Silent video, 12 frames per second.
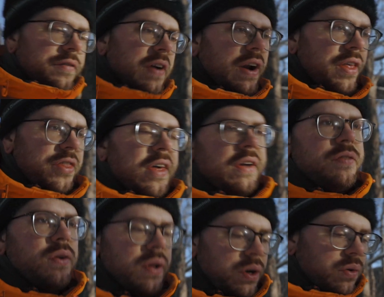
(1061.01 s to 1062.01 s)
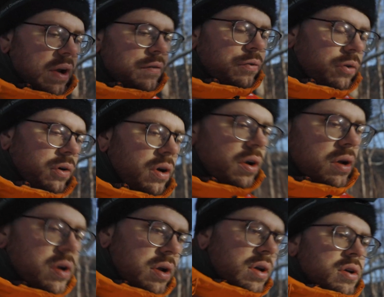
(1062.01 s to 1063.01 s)
very thankful and grateful
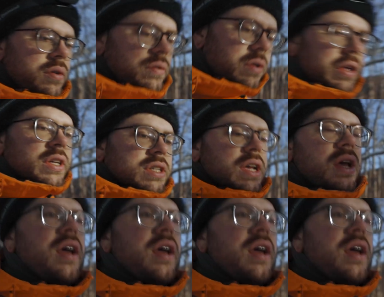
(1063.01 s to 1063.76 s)
for this